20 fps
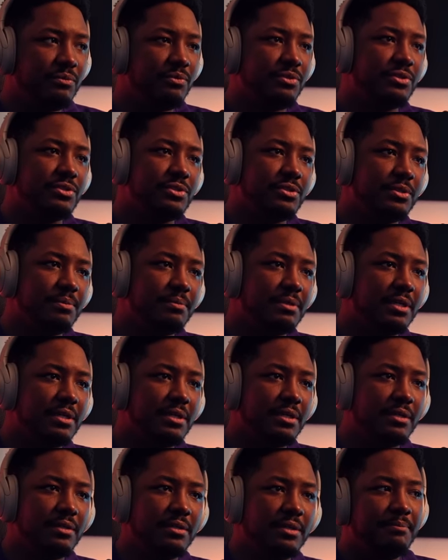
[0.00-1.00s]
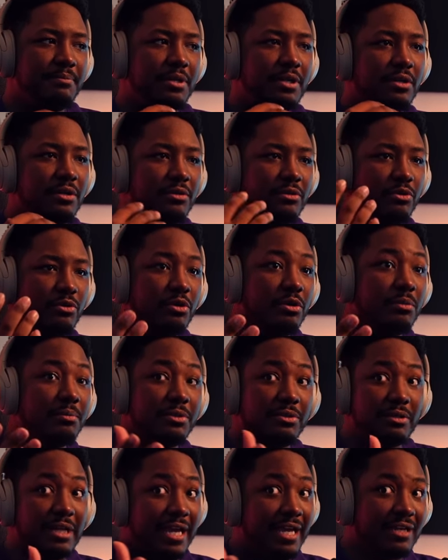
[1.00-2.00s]
with some
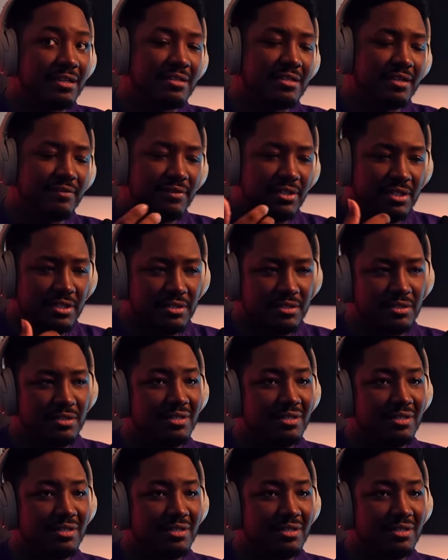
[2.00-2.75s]
paranormal activities.